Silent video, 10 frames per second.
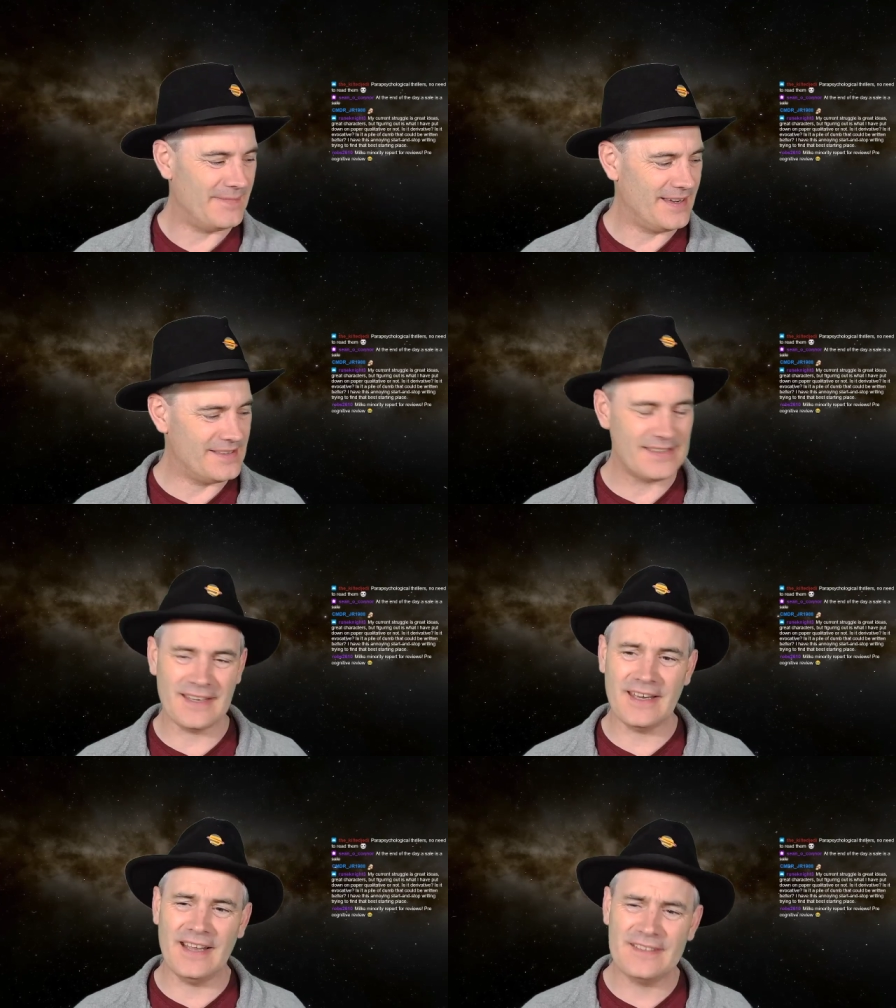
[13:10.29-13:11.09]

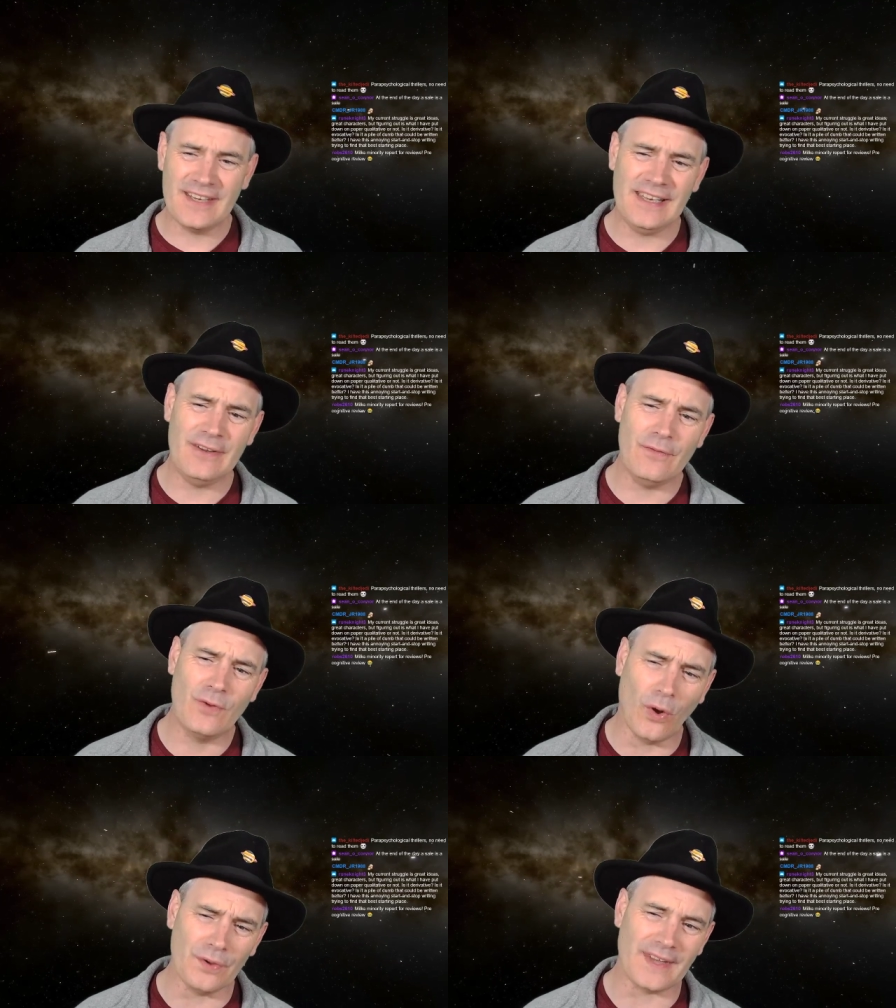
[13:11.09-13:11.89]
Is until
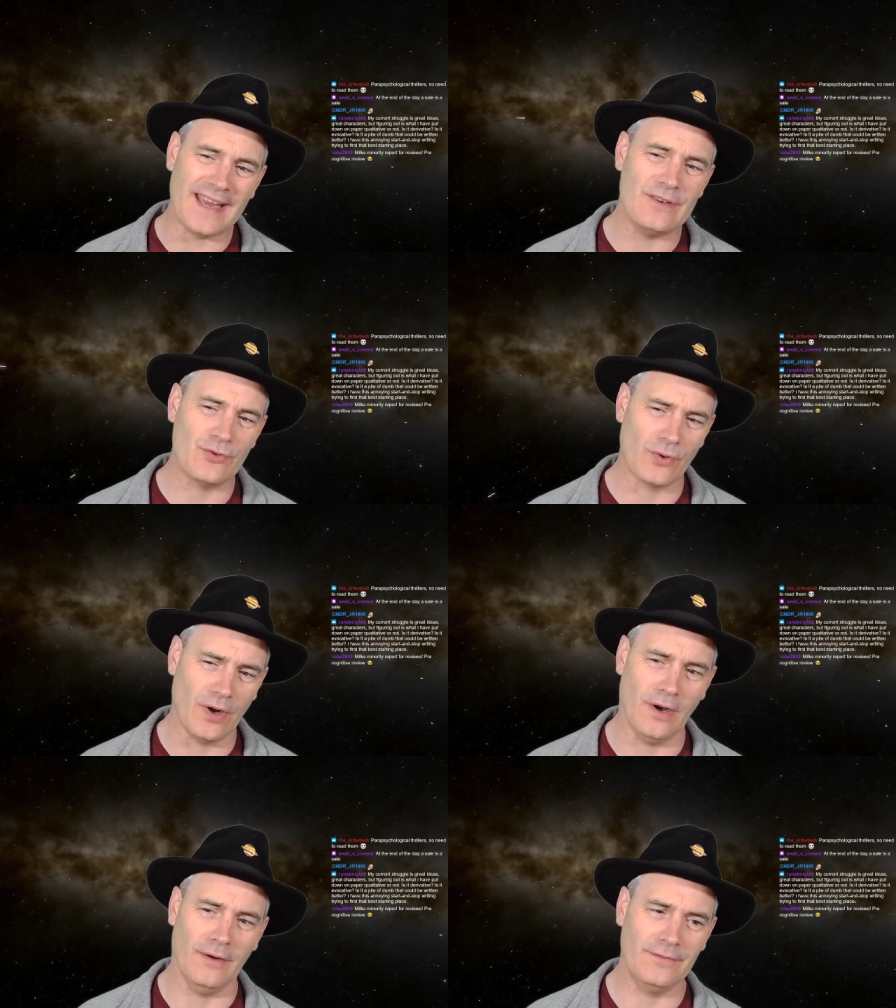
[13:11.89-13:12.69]
you've got a
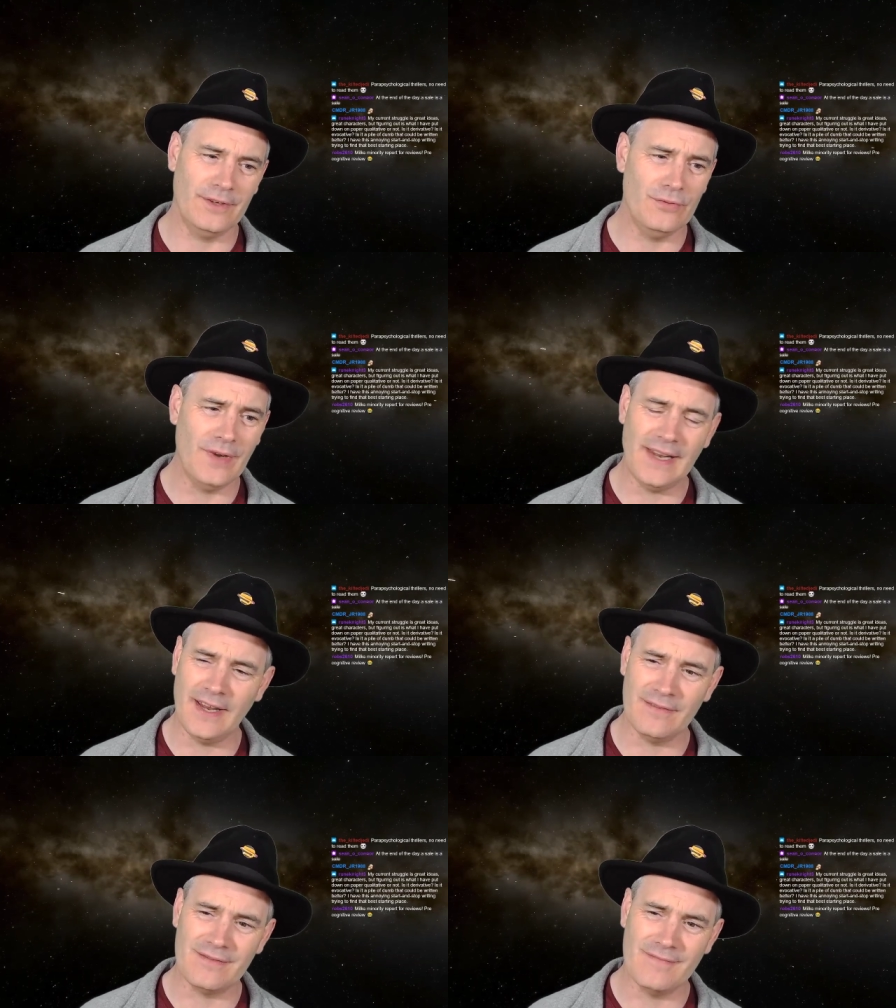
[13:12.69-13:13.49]
draft, you
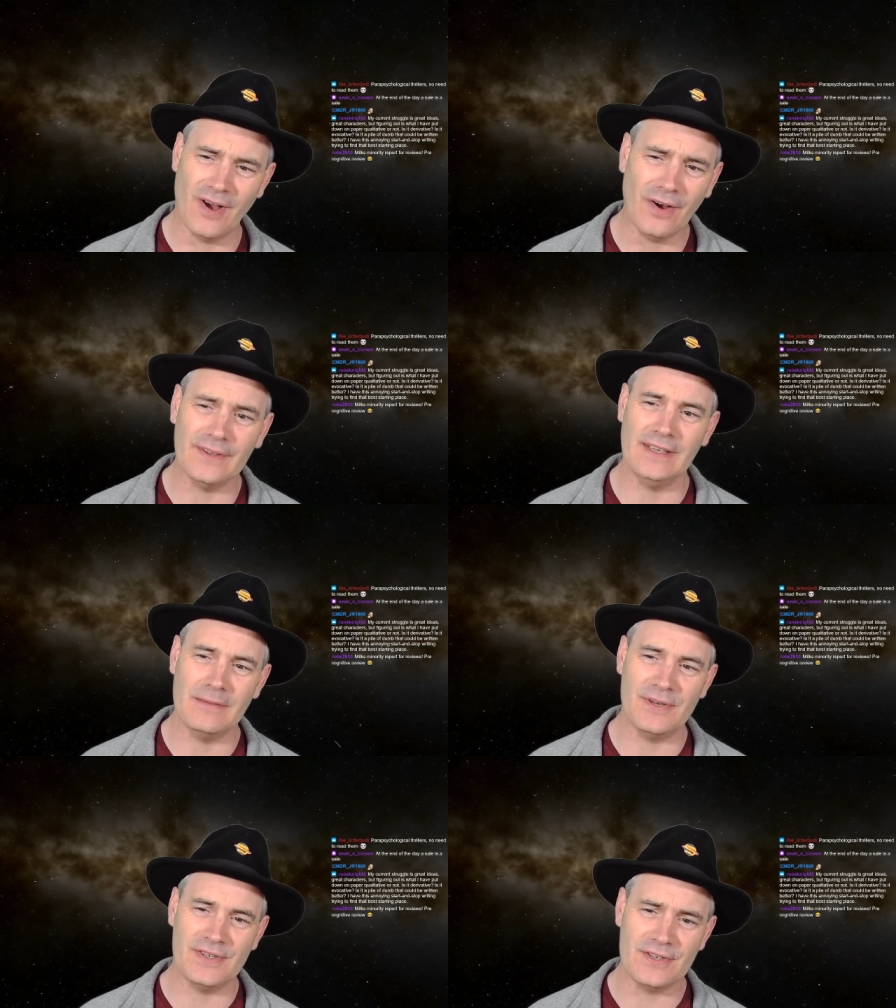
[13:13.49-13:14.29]
really aren't in
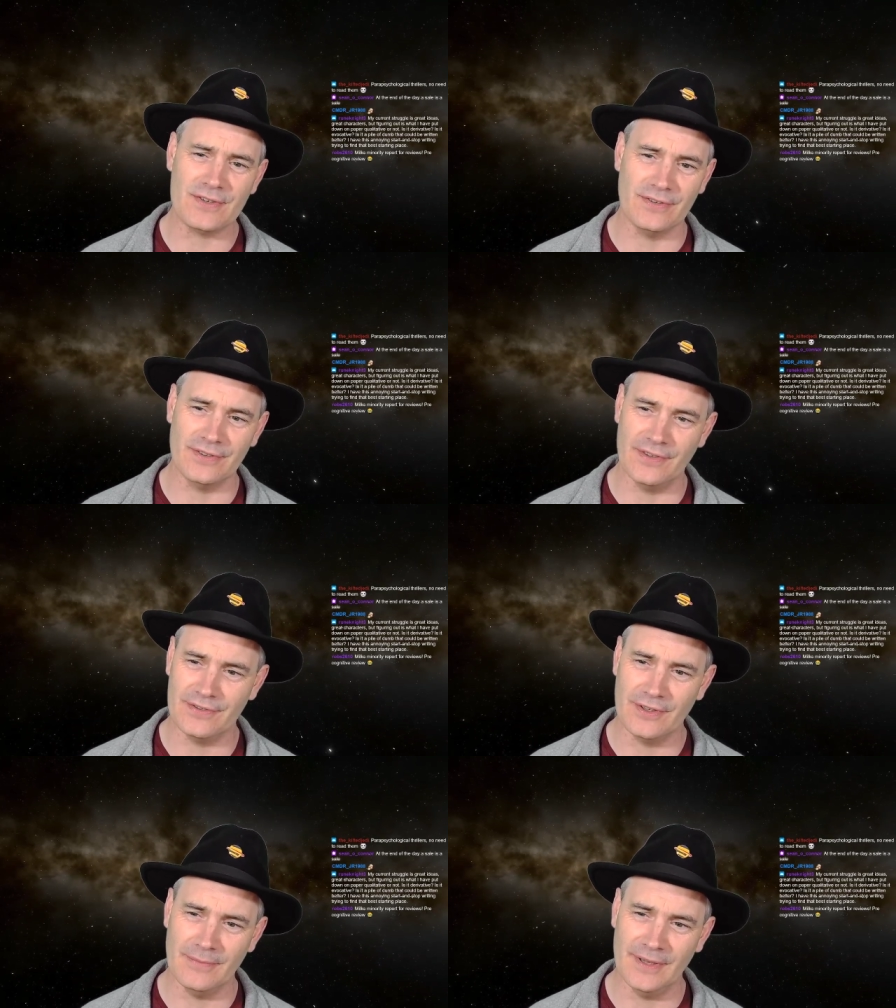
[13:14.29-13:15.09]
a position to
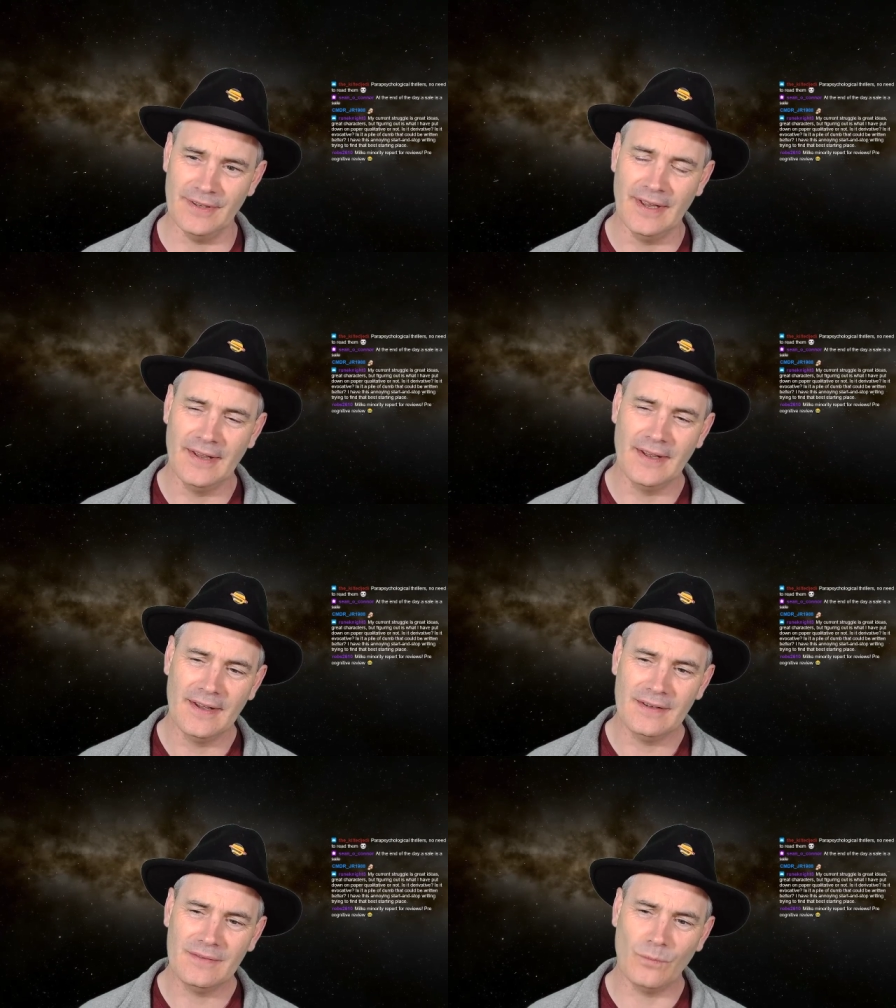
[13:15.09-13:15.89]
determine
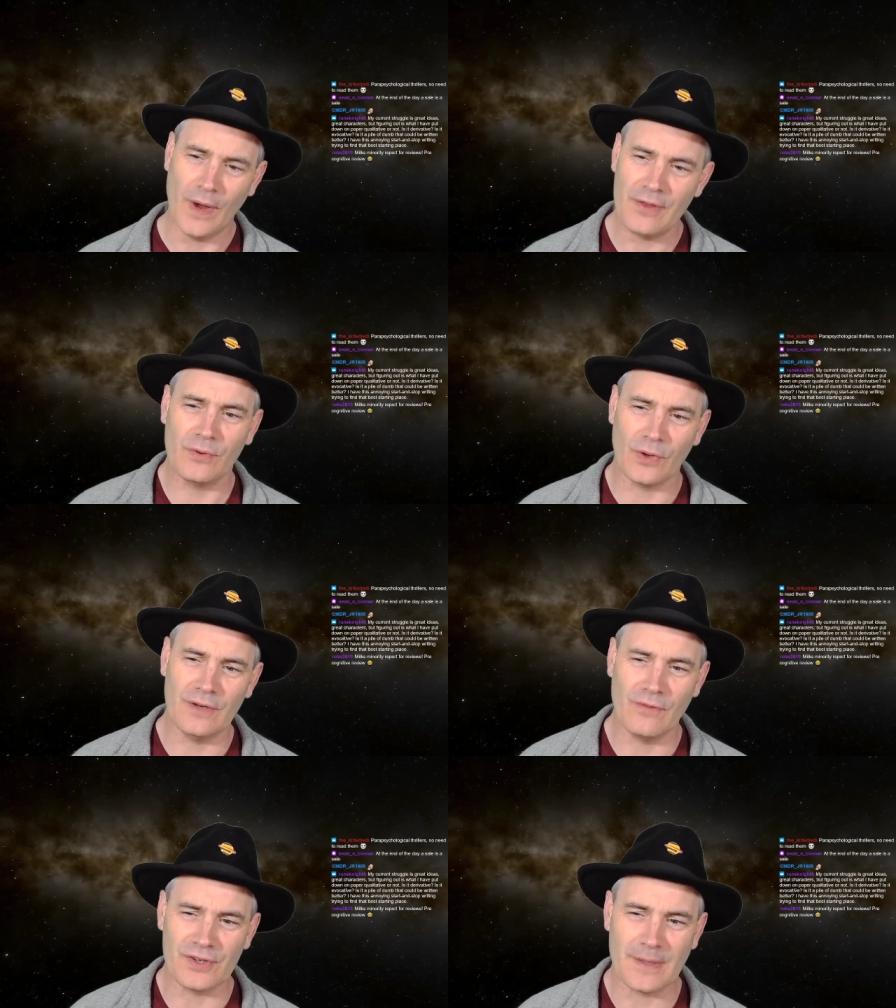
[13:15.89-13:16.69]
whether or not
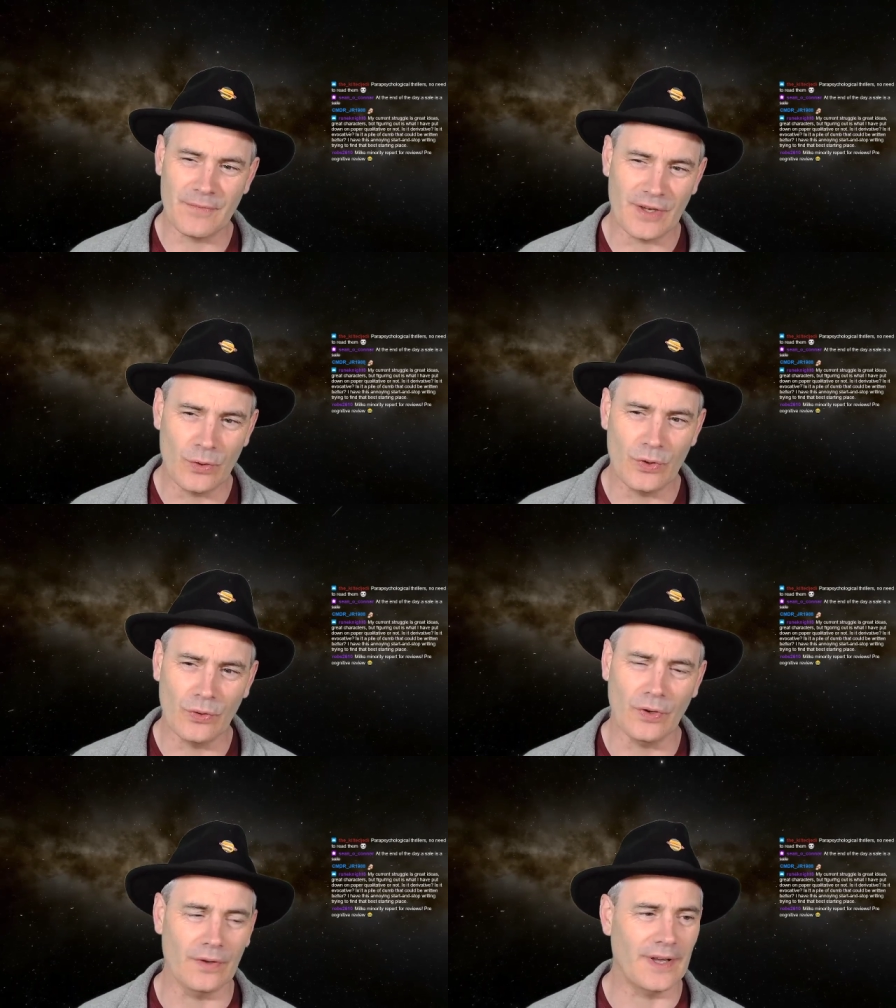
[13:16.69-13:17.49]
you've got something good
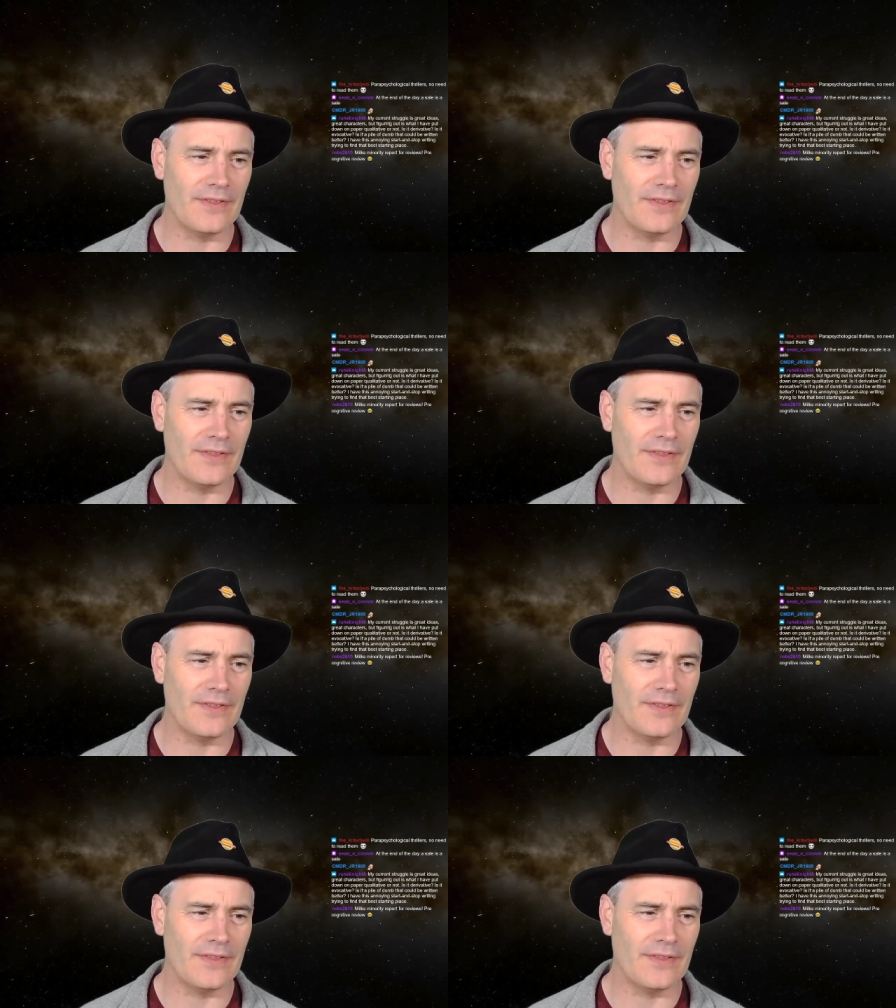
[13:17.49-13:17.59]
or not.